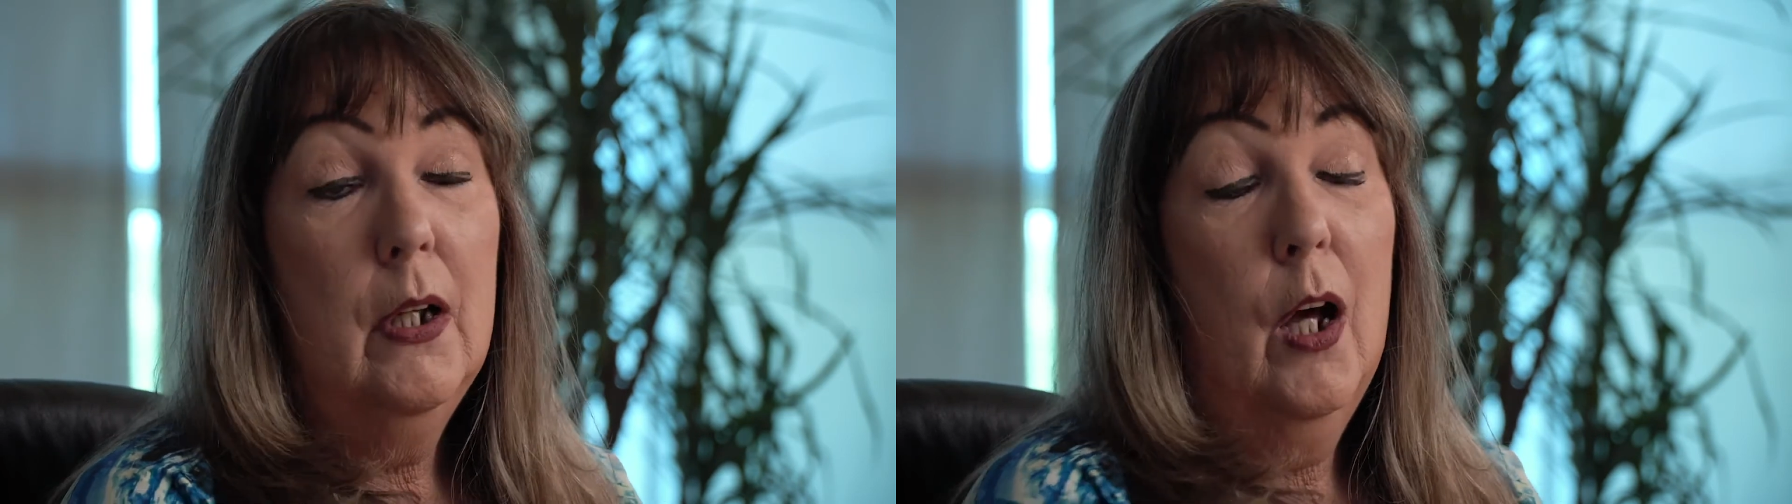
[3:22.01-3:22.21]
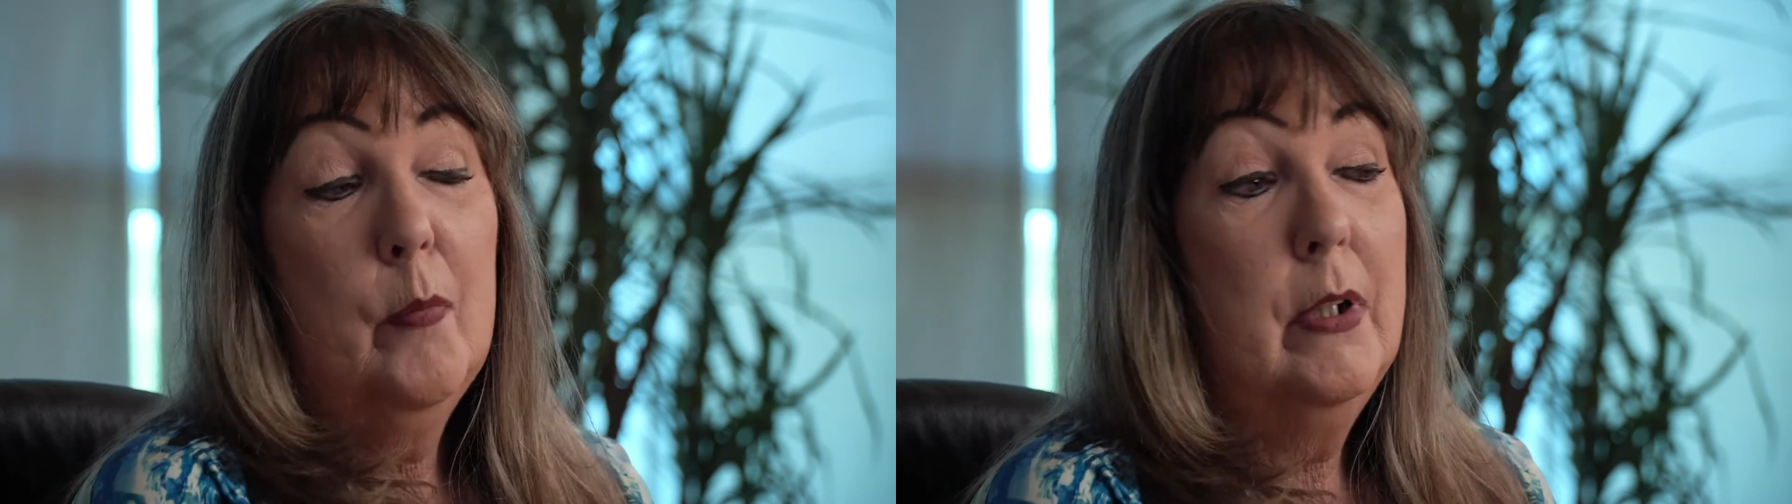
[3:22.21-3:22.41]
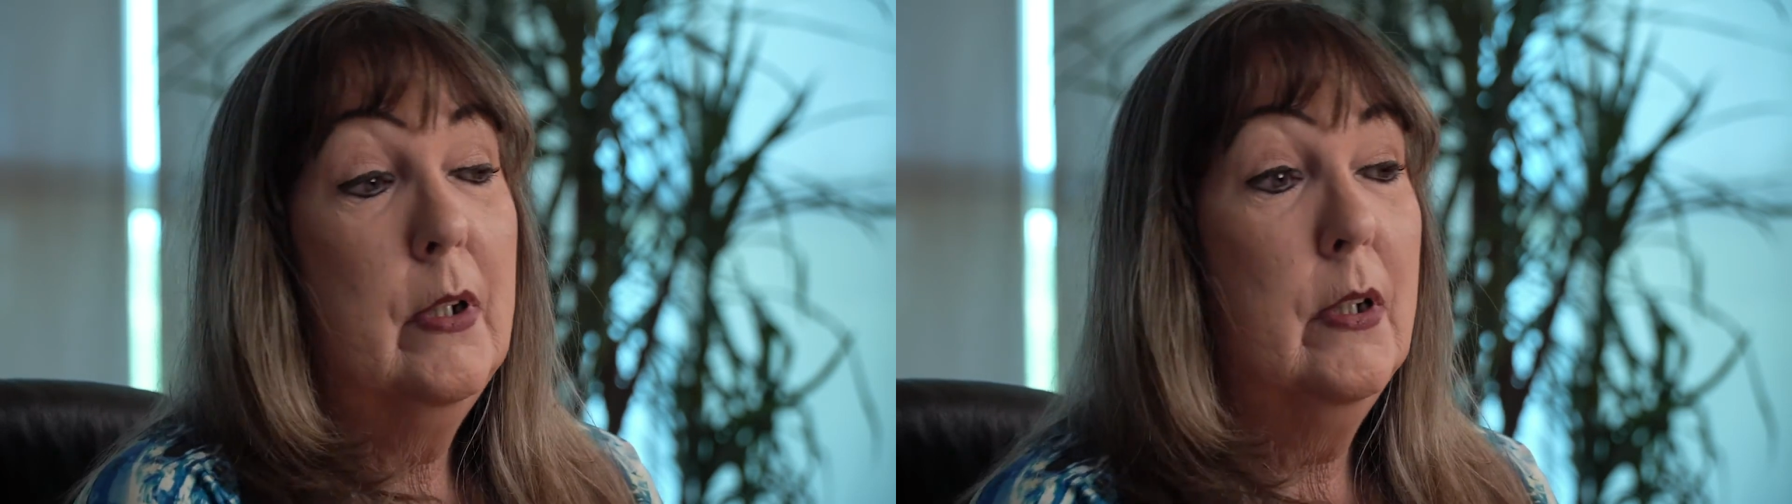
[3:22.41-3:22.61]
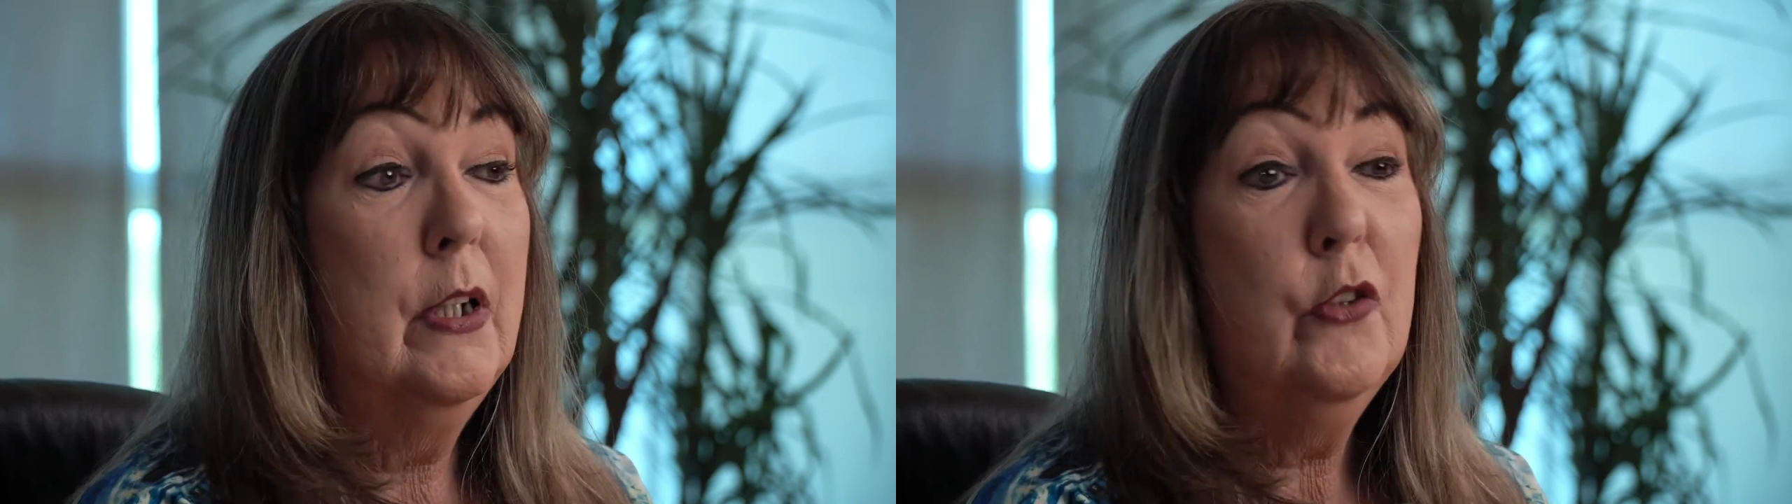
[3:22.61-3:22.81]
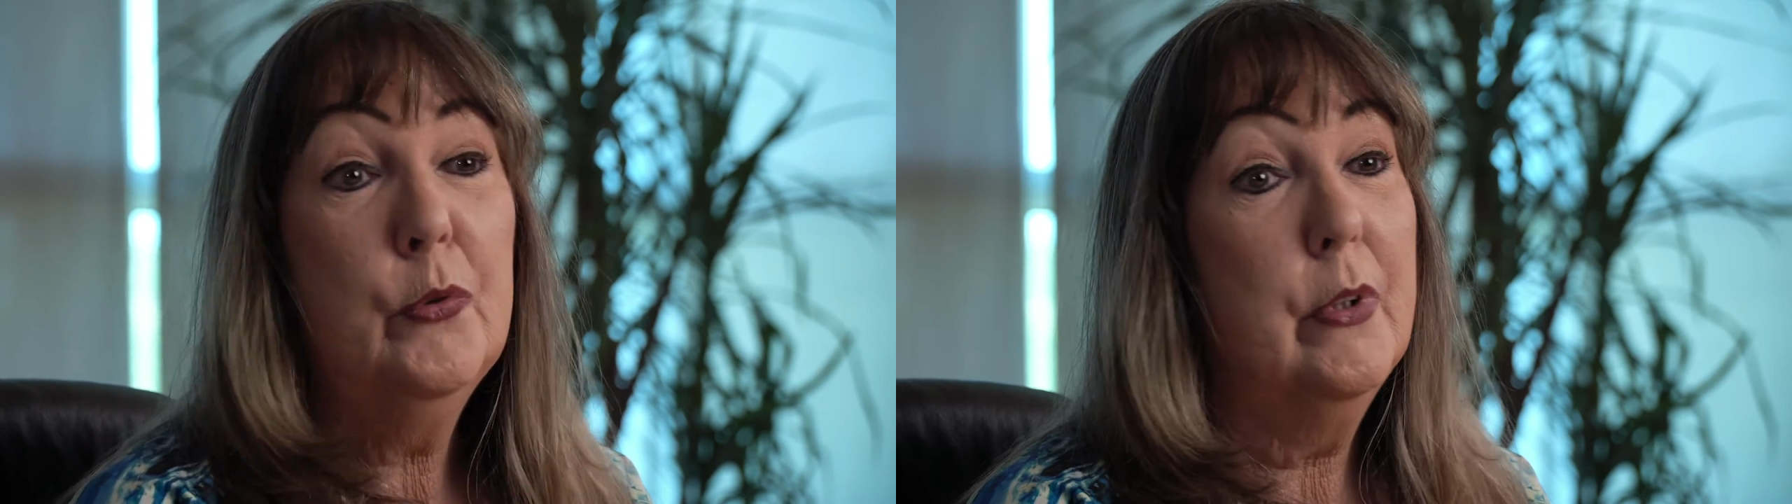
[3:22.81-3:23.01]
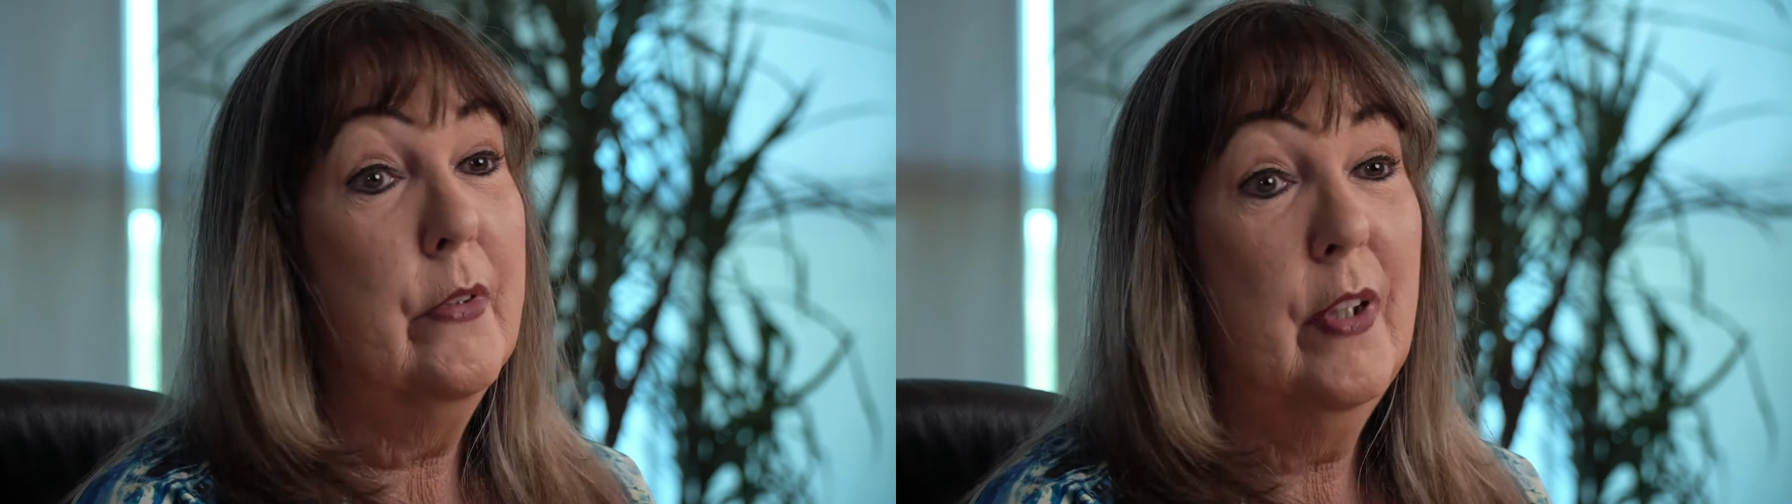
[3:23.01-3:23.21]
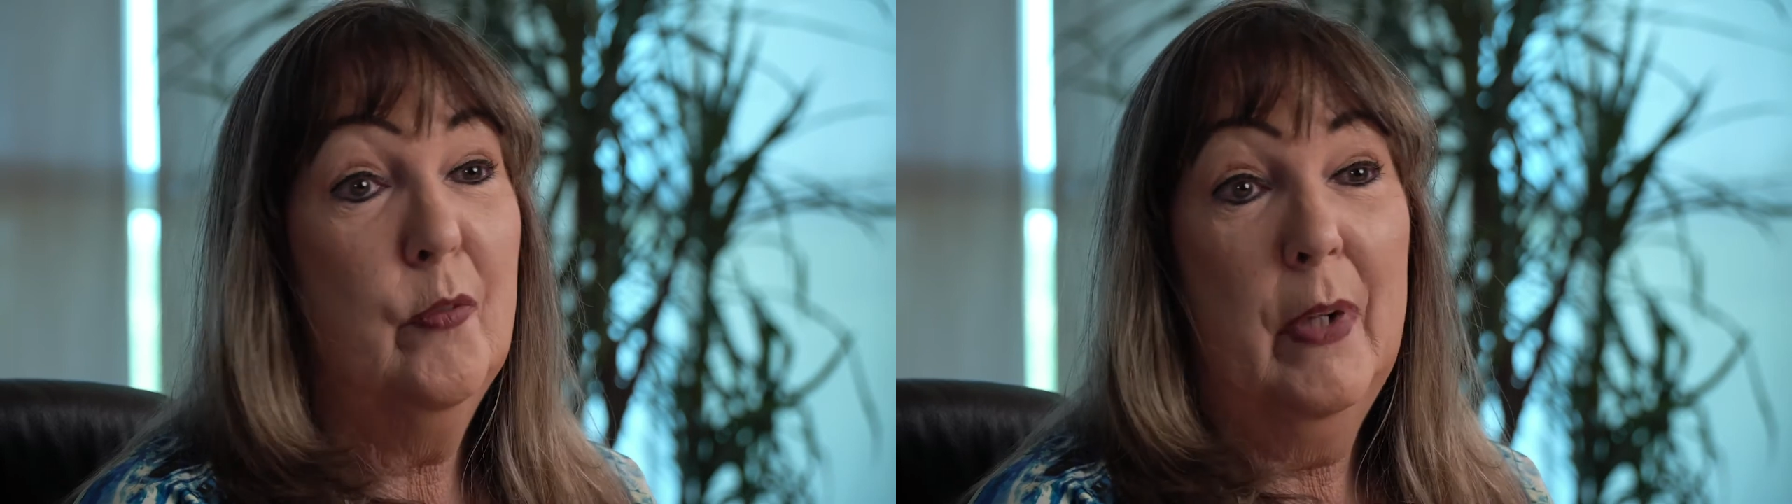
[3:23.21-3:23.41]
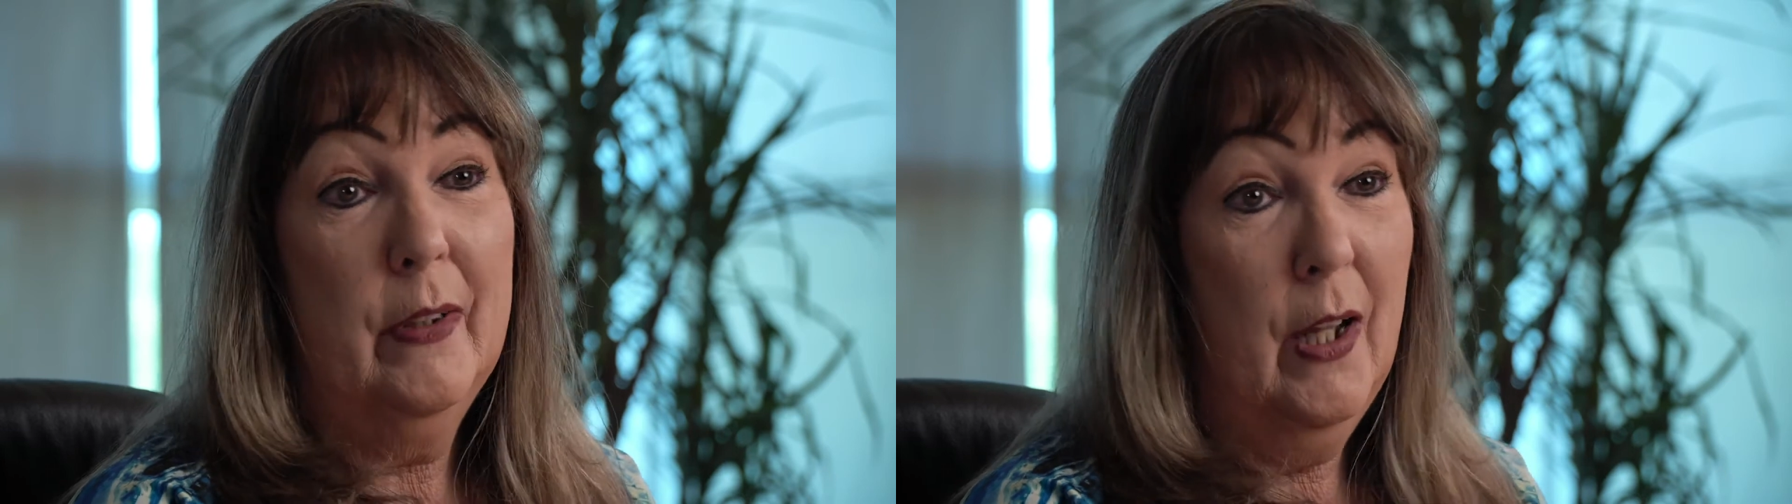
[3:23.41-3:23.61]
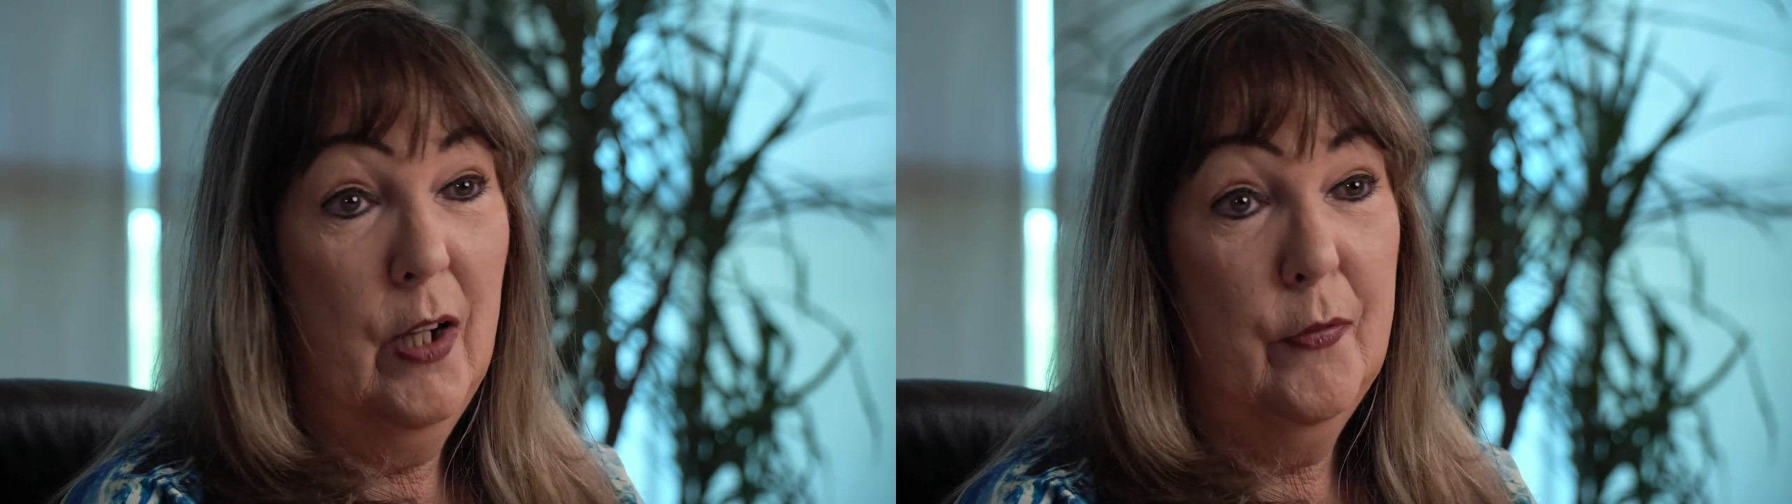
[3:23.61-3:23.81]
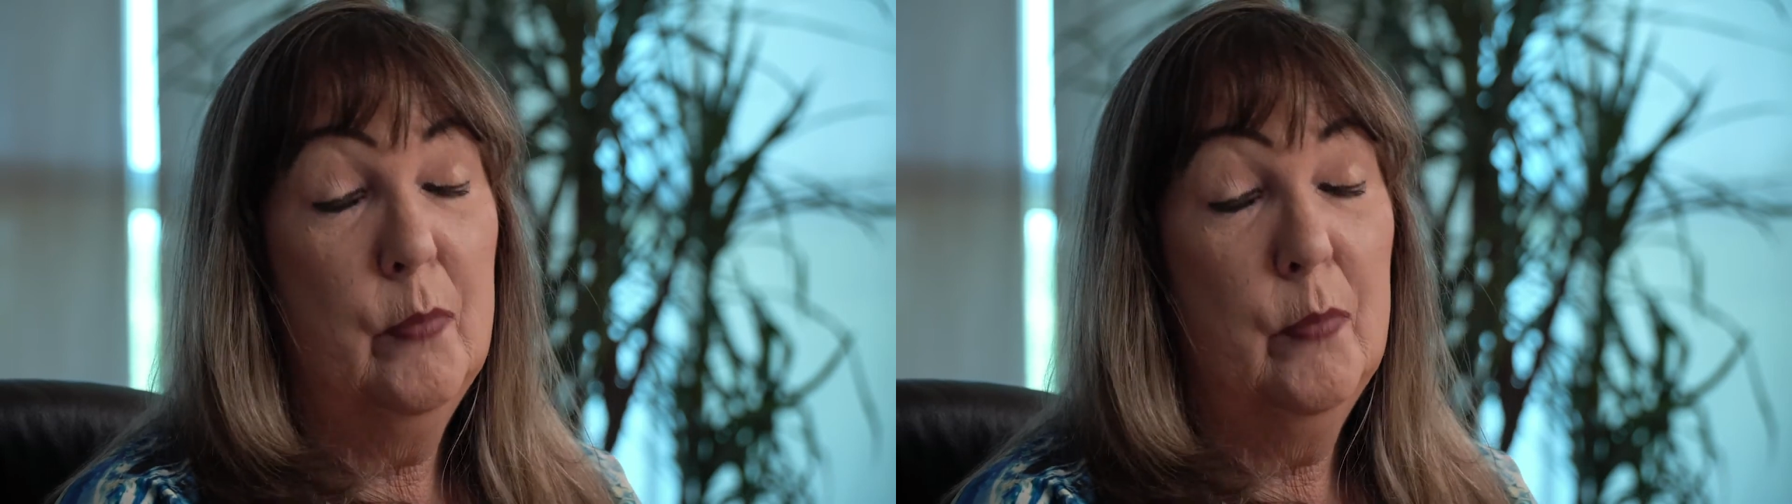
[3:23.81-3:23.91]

I mean, he's really saved my life,